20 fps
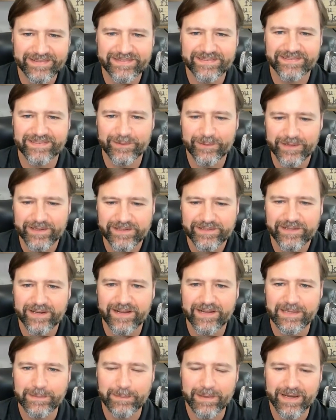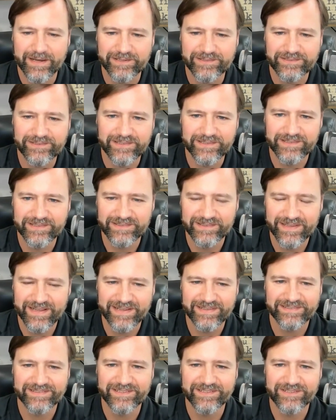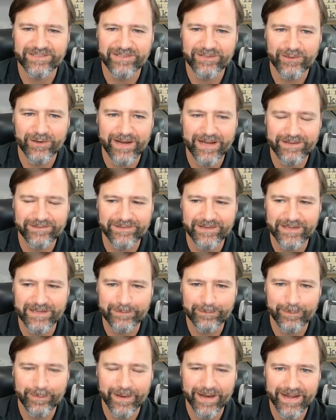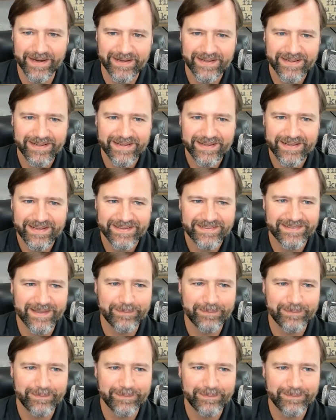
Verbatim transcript: because I want to talk about your laser engraving, but sure.